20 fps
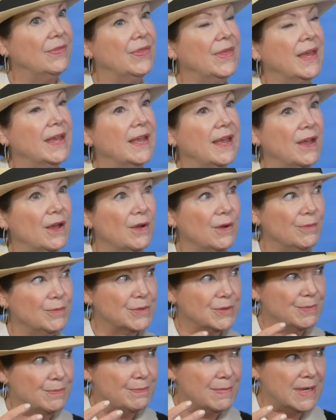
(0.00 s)
they
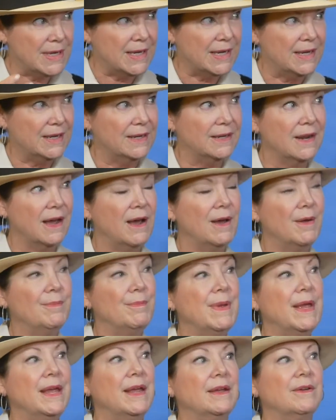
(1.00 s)
helped me not
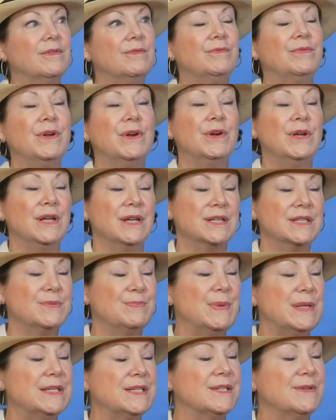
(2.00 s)
make very
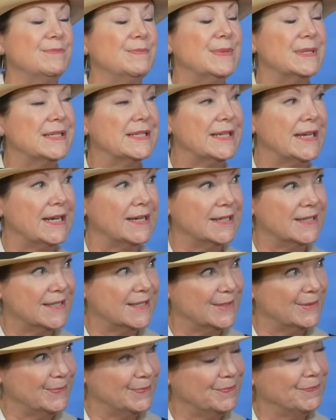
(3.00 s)
expensive
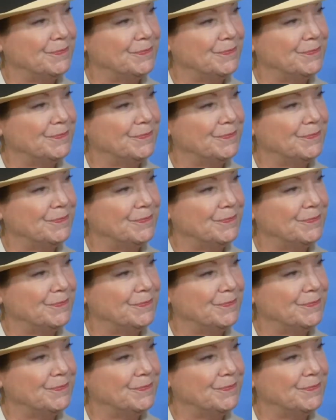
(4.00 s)
mistakes.